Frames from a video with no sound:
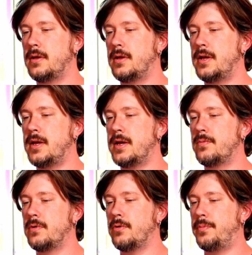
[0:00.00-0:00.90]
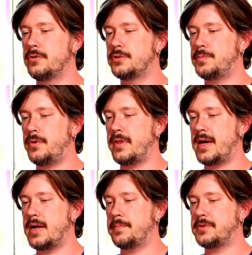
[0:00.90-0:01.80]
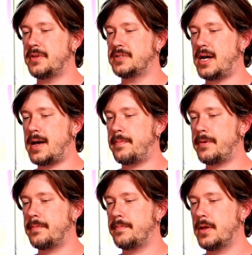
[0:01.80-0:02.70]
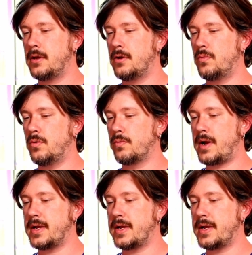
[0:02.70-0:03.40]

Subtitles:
and we'll pull that up to the top. We'll right